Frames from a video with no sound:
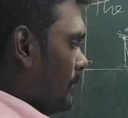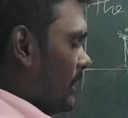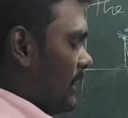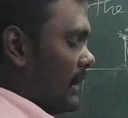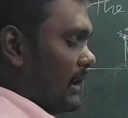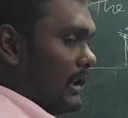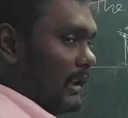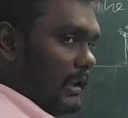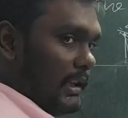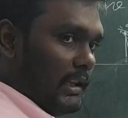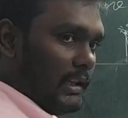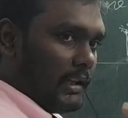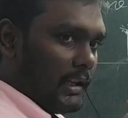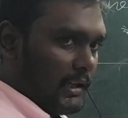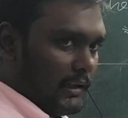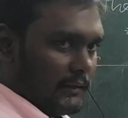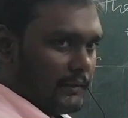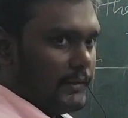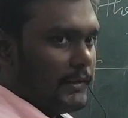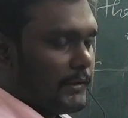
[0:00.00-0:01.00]
But in
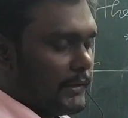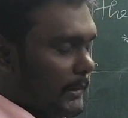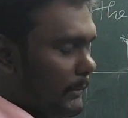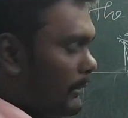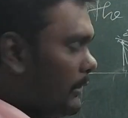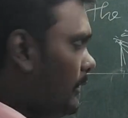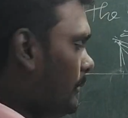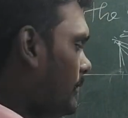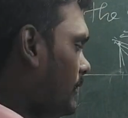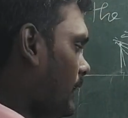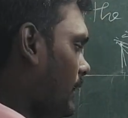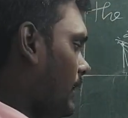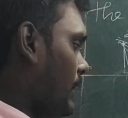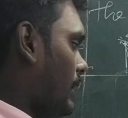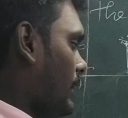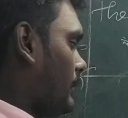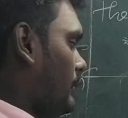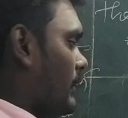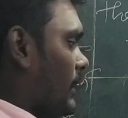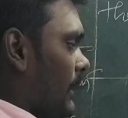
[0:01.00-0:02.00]
case descriptive, I am
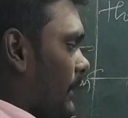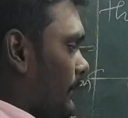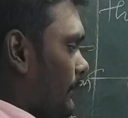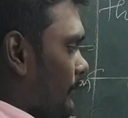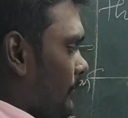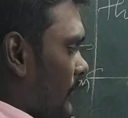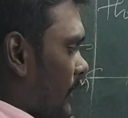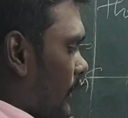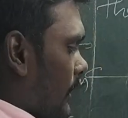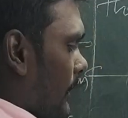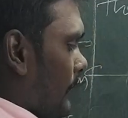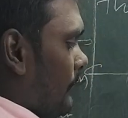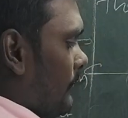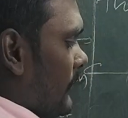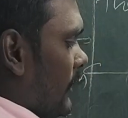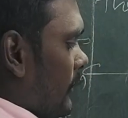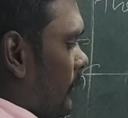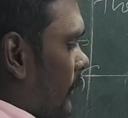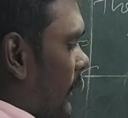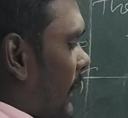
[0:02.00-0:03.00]
saying. Okay.
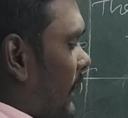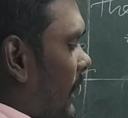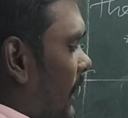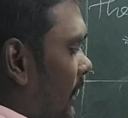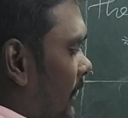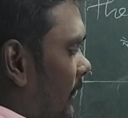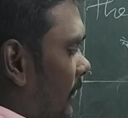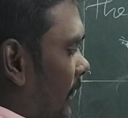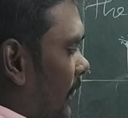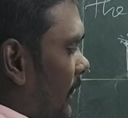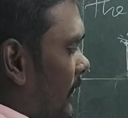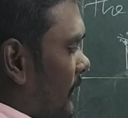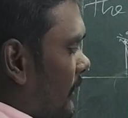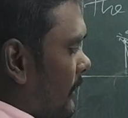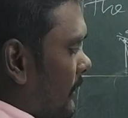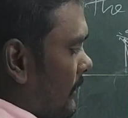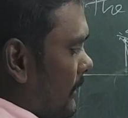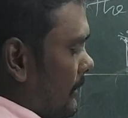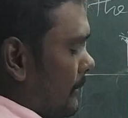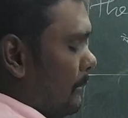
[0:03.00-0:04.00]
So right angle
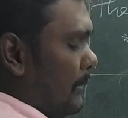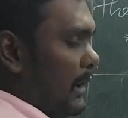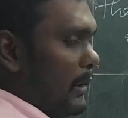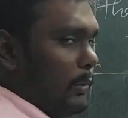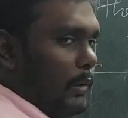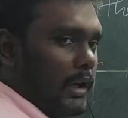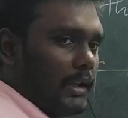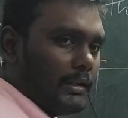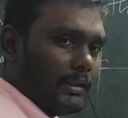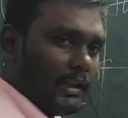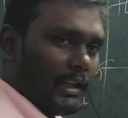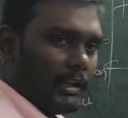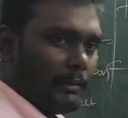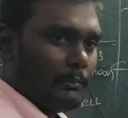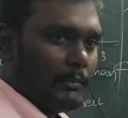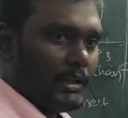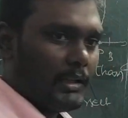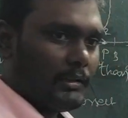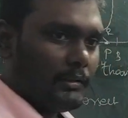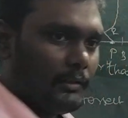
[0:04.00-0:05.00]
triangle. By what
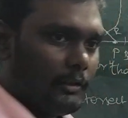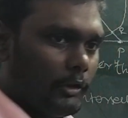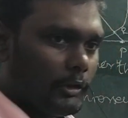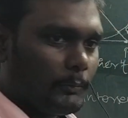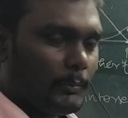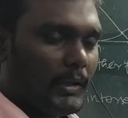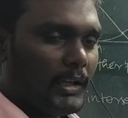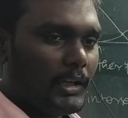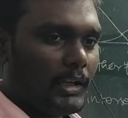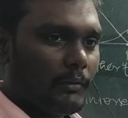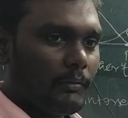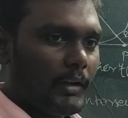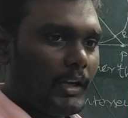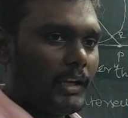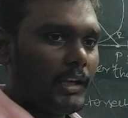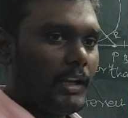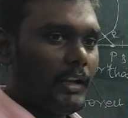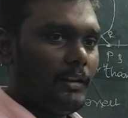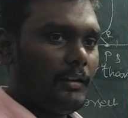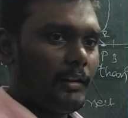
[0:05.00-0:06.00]
theorem, man? You speak of
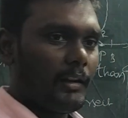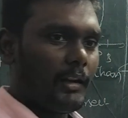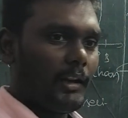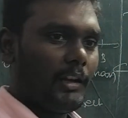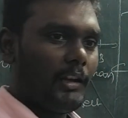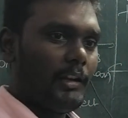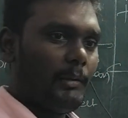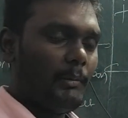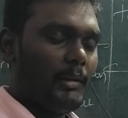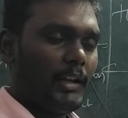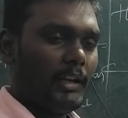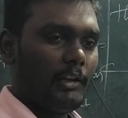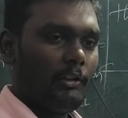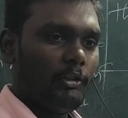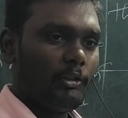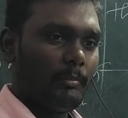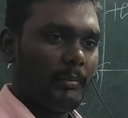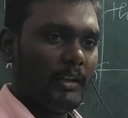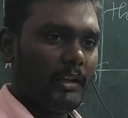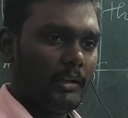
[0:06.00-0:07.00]
right angle triangle, immediately
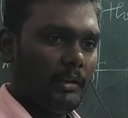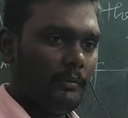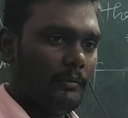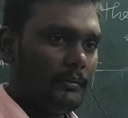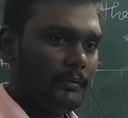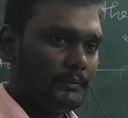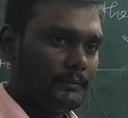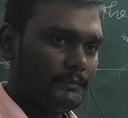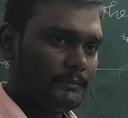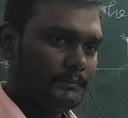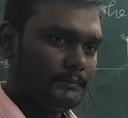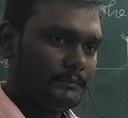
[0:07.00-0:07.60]
you speak of